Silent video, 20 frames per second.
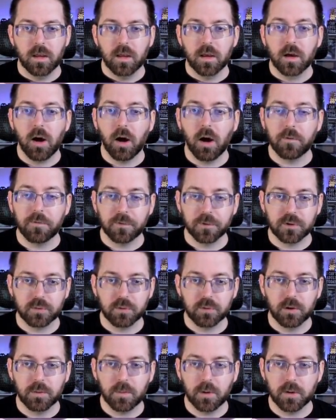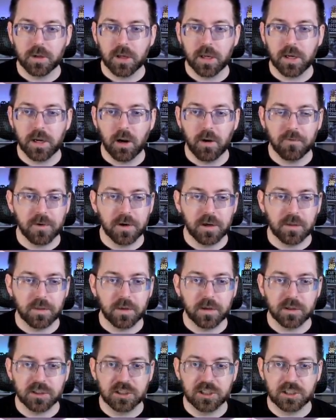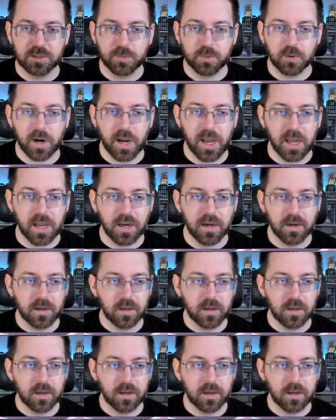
Conference room. Okay, now if anything's spread,